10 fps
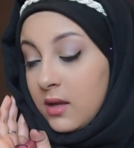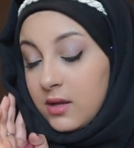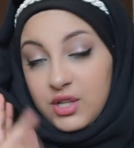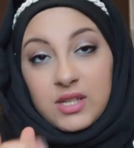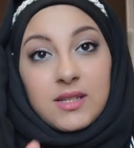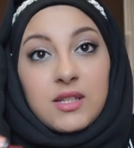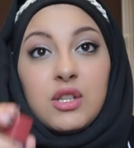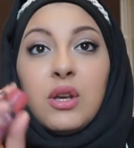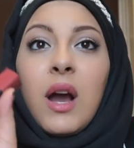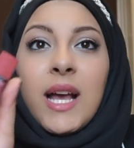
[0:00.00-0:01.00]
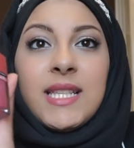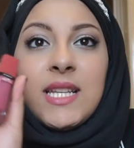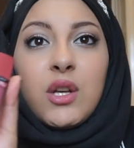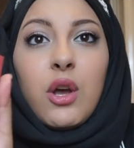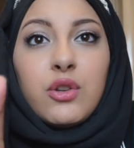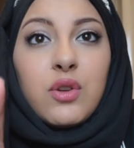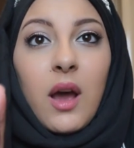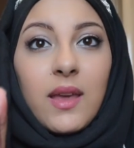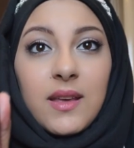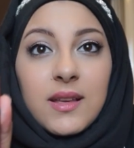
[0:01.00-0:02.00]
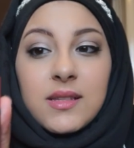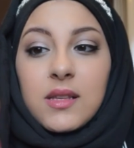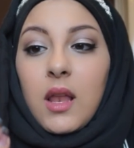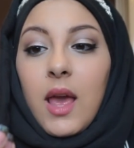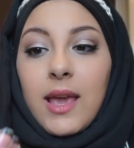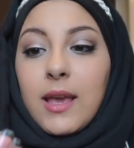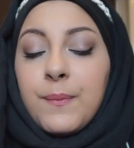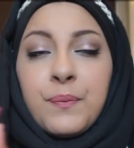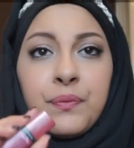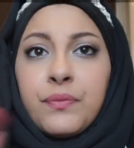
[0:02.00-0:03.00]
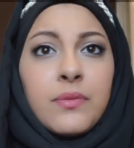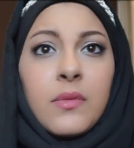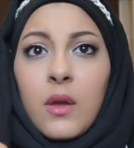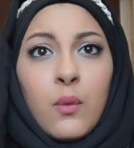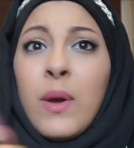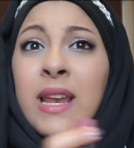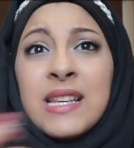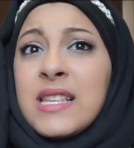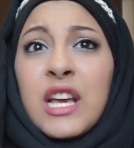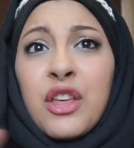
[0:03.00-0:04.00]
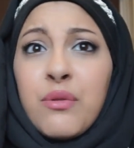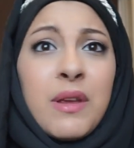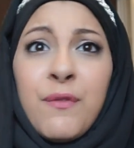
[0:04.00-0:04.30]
Just, you guys need to go and try this. Like, when is like a 3